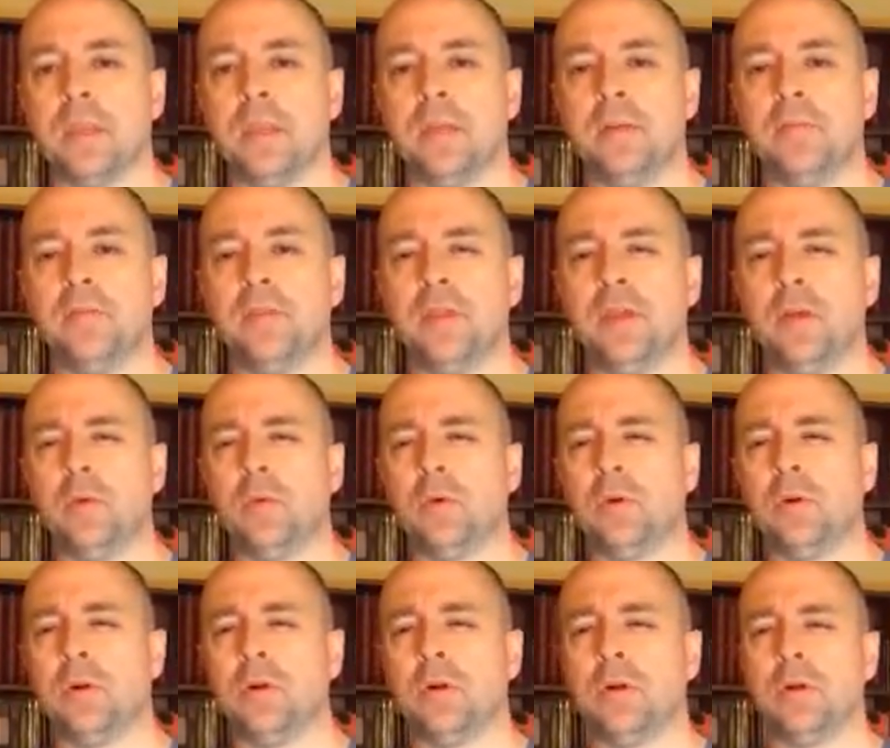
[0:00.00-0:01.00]
if they
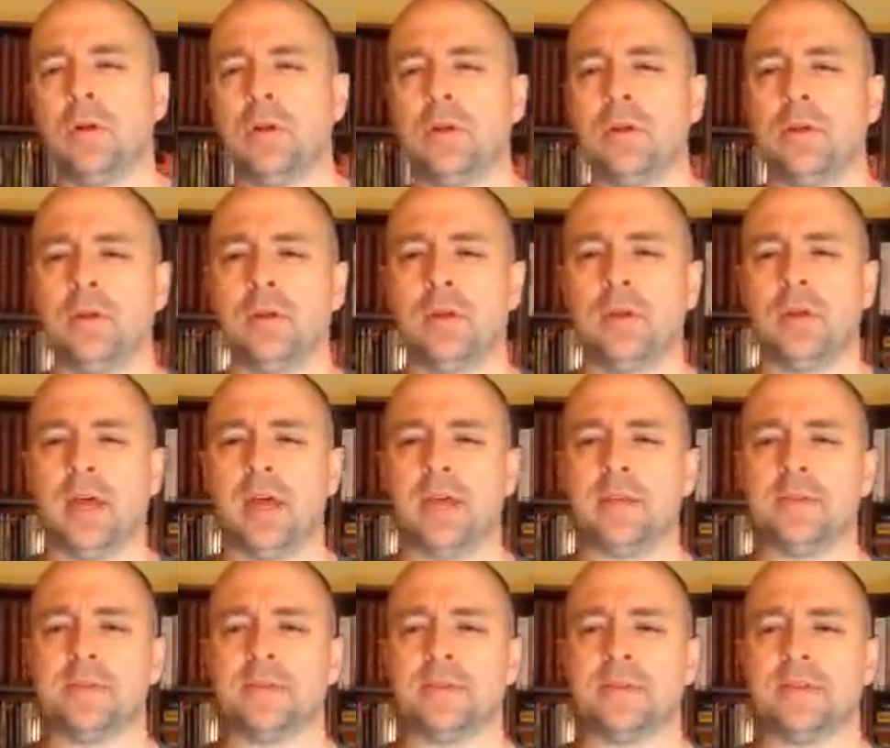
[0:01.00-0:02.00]
were
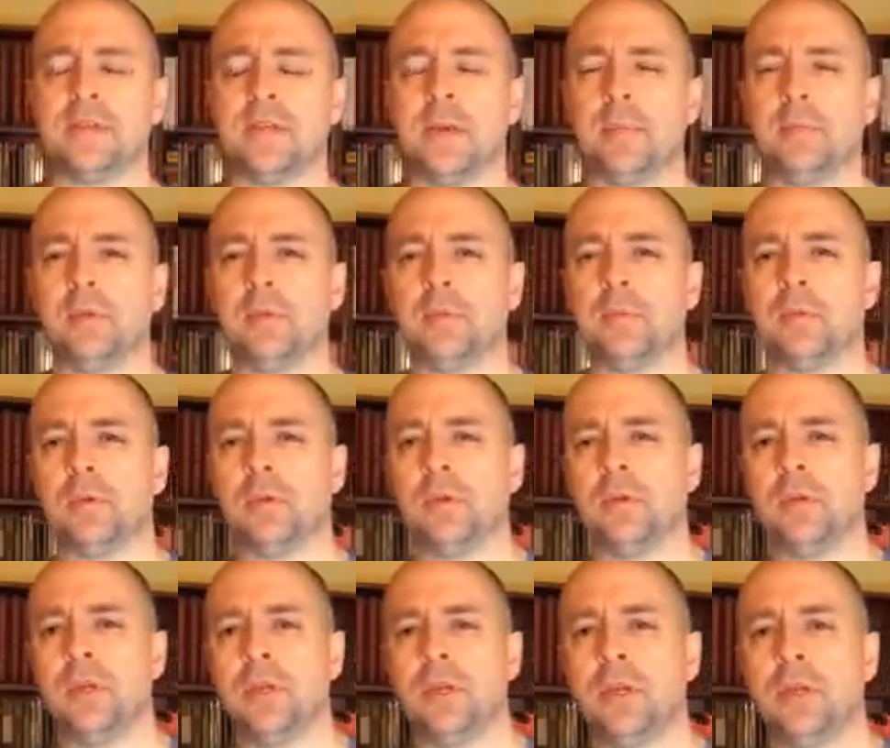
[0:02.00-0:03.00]
as
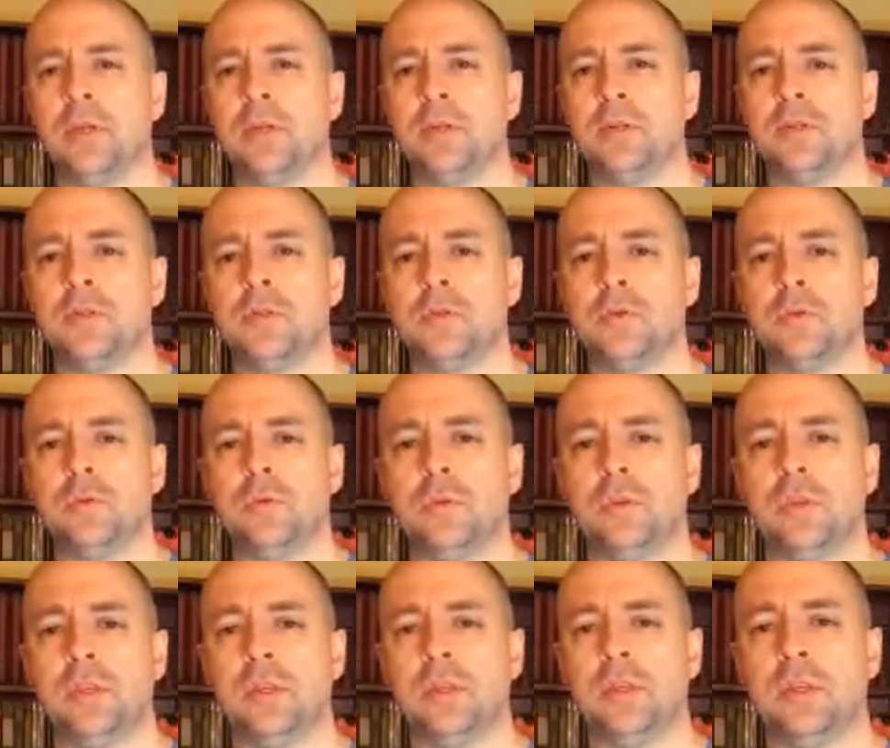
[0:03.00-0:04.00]
susceptible to
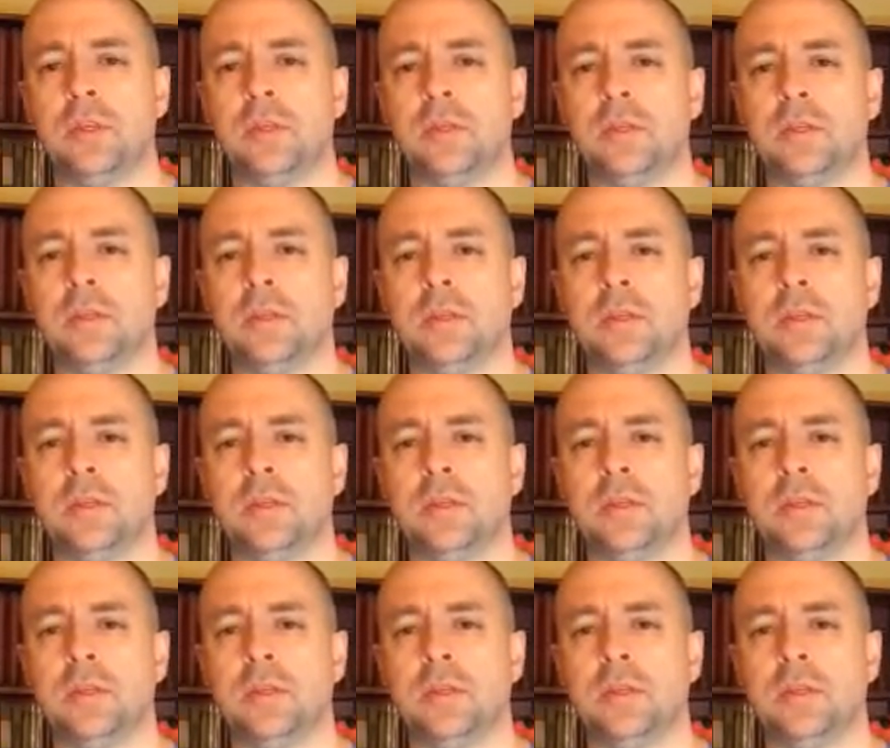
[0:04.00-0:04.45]
the